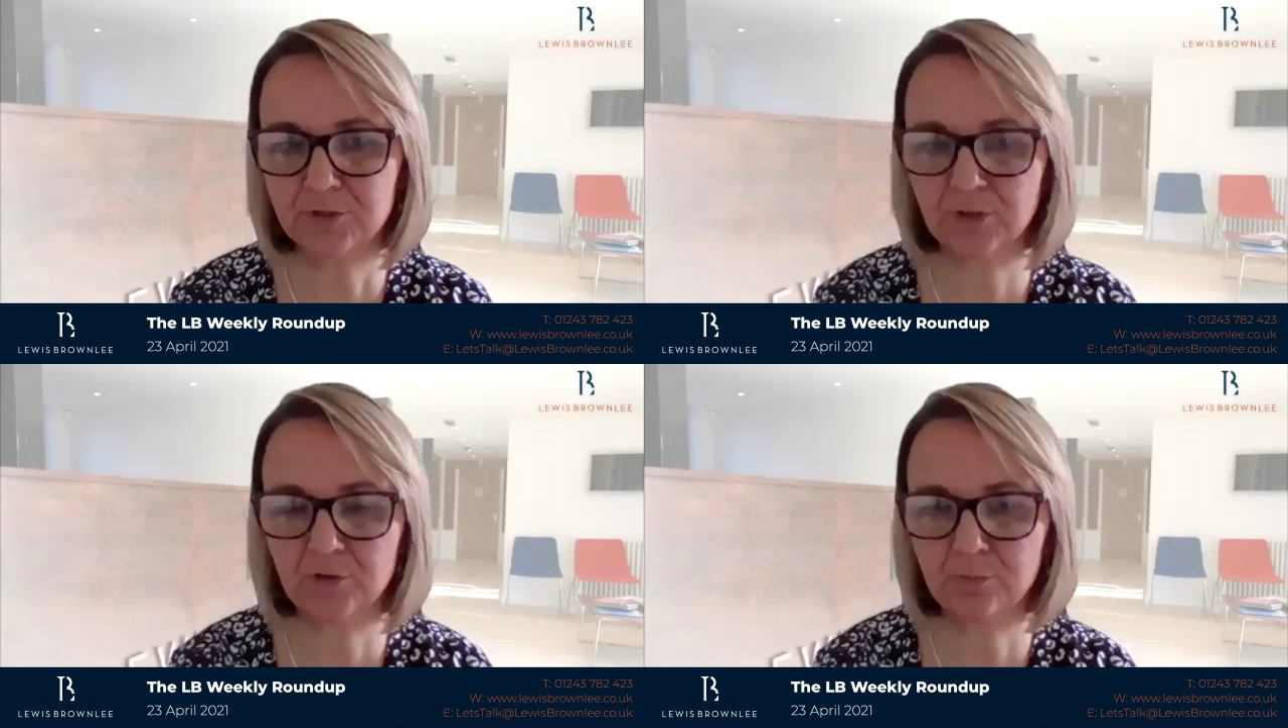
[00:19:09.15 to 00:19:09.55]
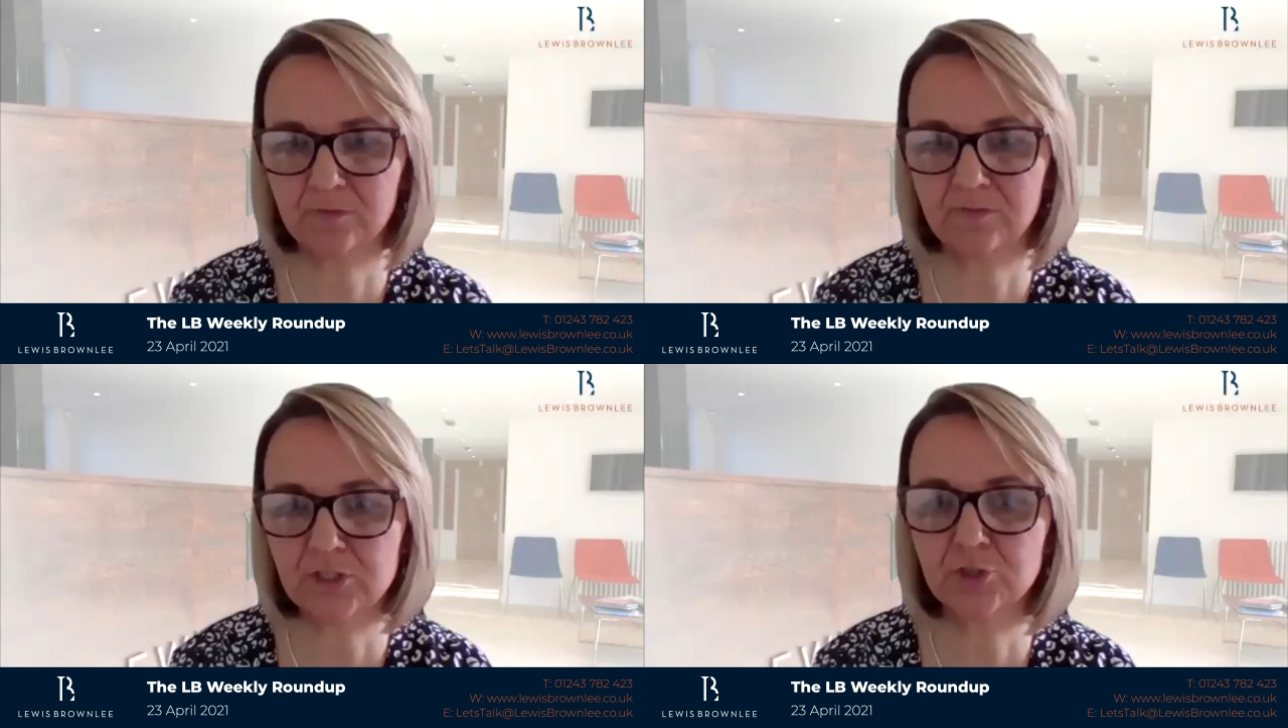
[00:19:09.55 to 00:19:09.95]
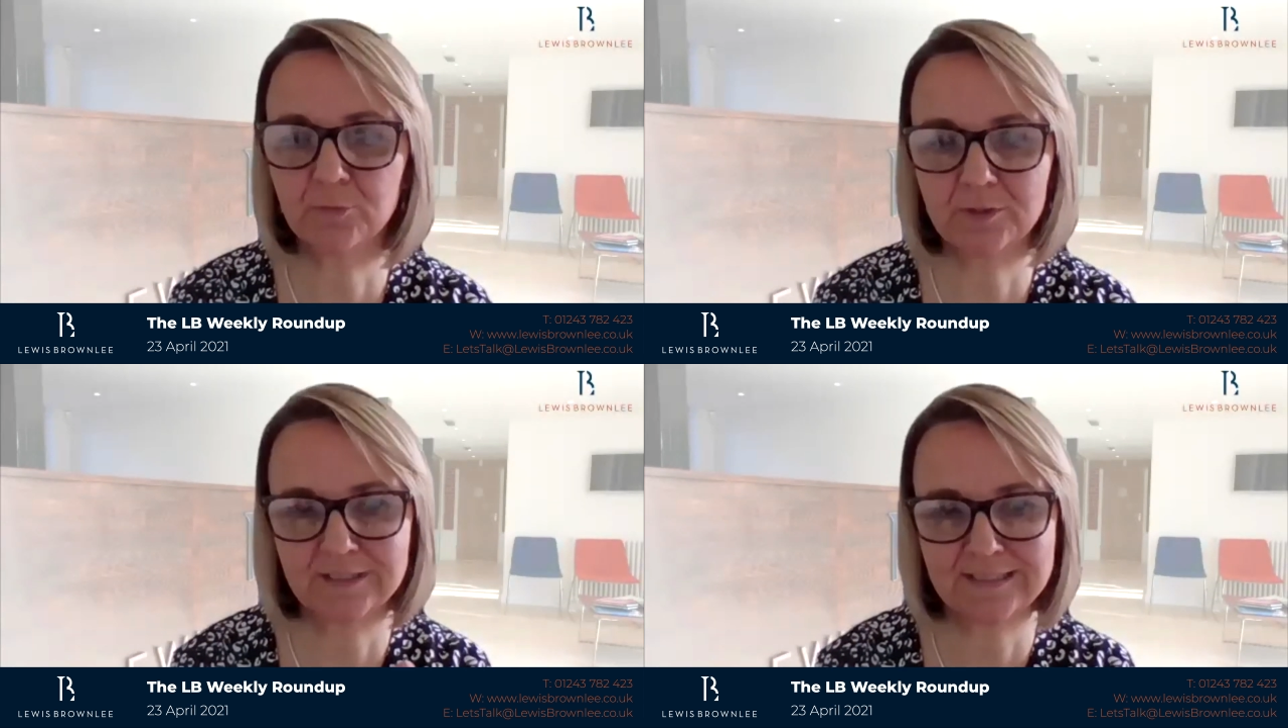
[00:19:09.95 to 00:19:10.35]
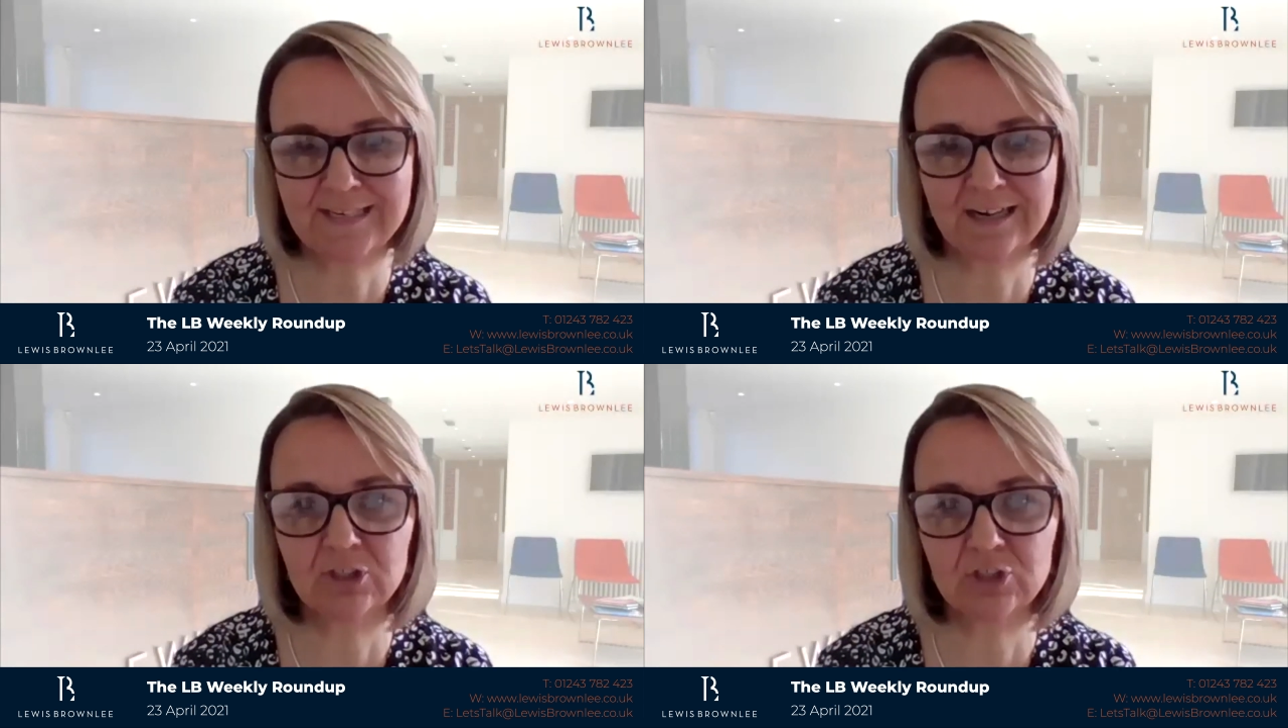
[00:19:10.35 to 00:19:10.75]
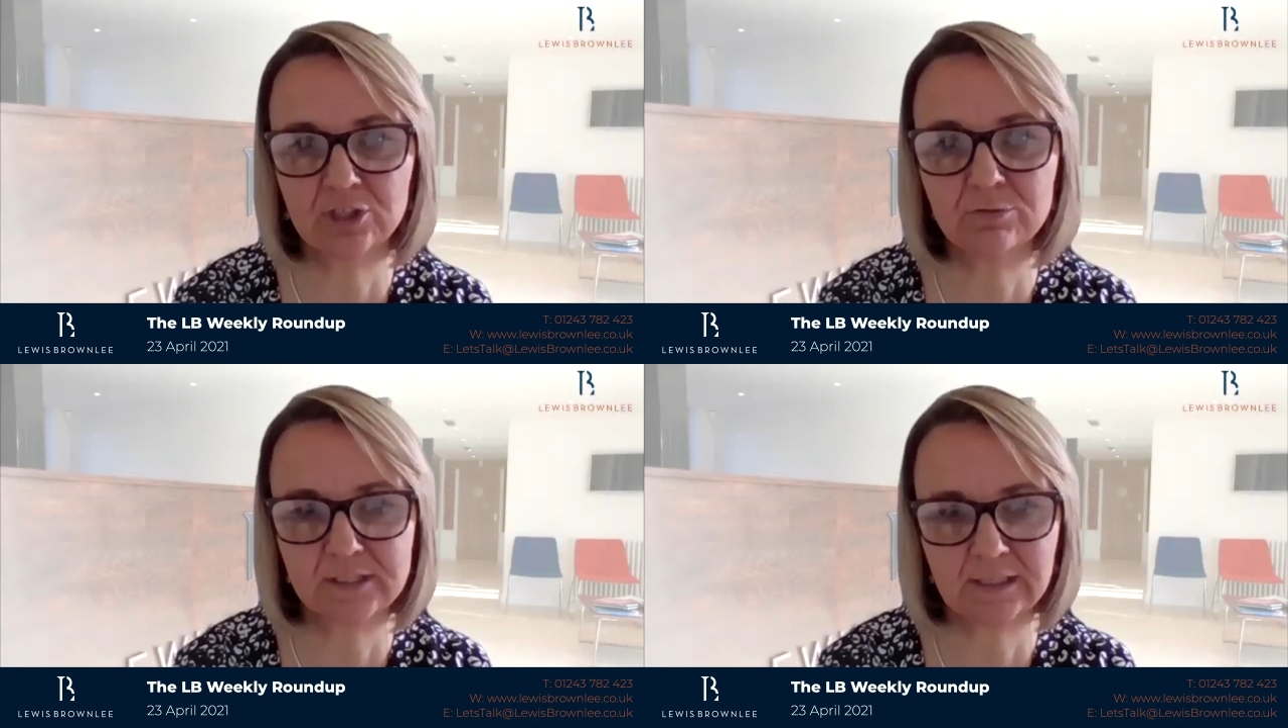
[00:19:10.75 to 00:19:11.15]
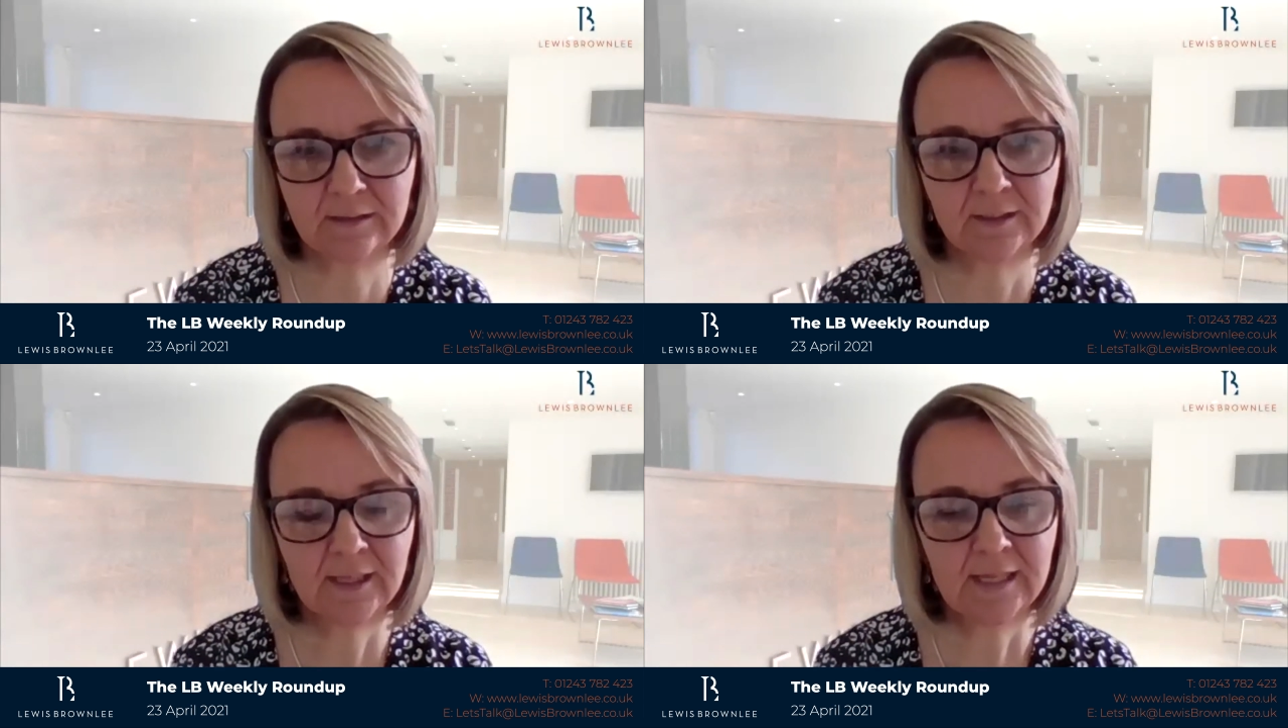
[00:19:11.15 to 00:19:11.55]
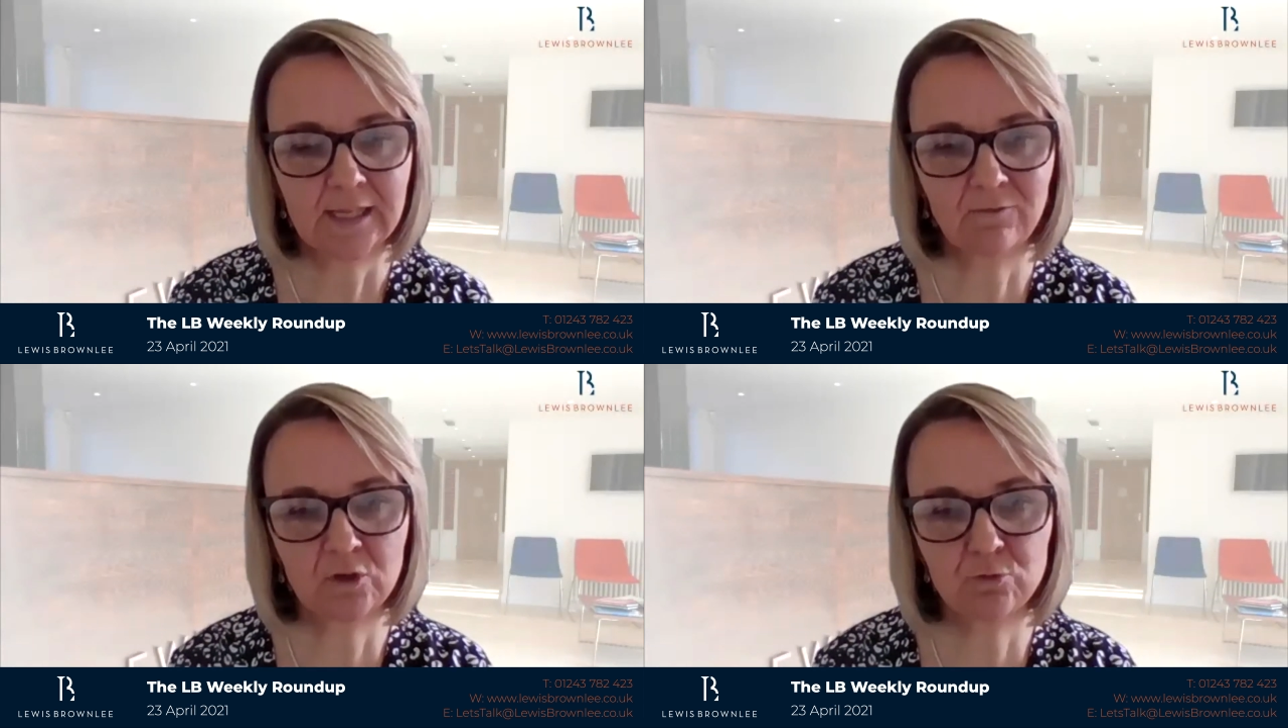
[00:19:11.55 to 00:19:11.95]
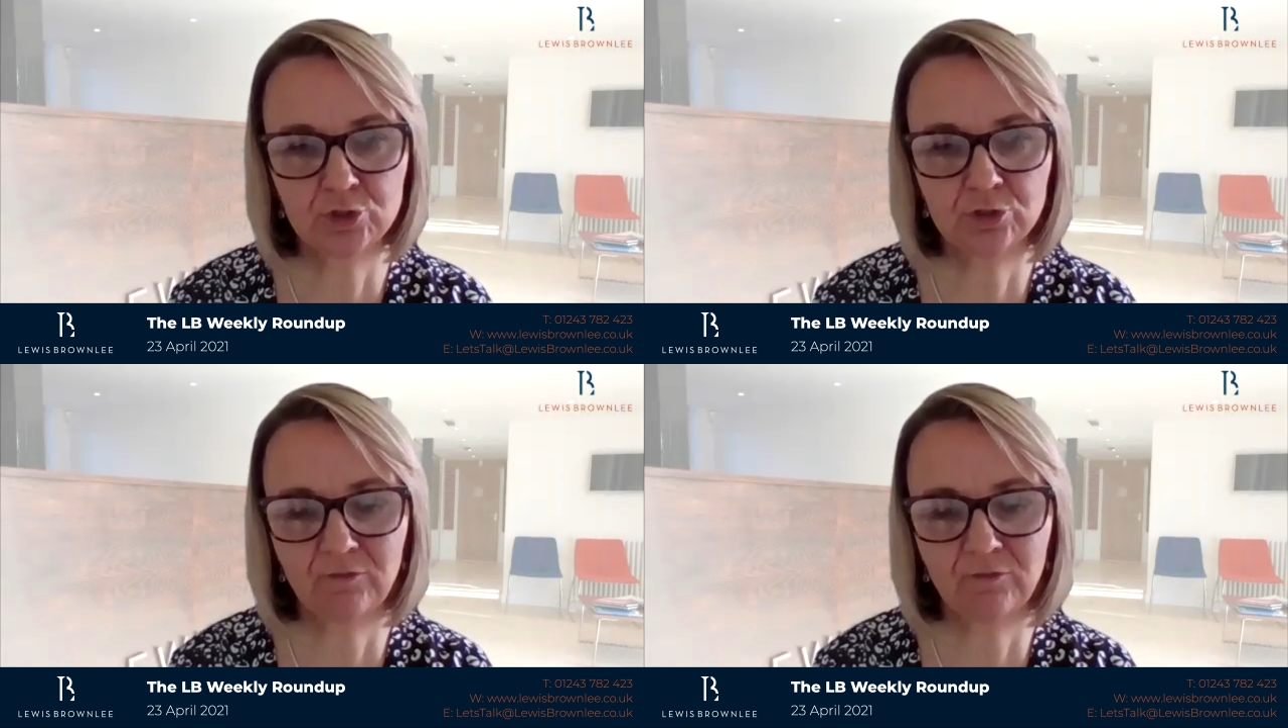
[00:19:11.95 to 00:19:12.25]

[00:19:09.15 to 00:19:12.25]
so the number of instalments is now reducing. If you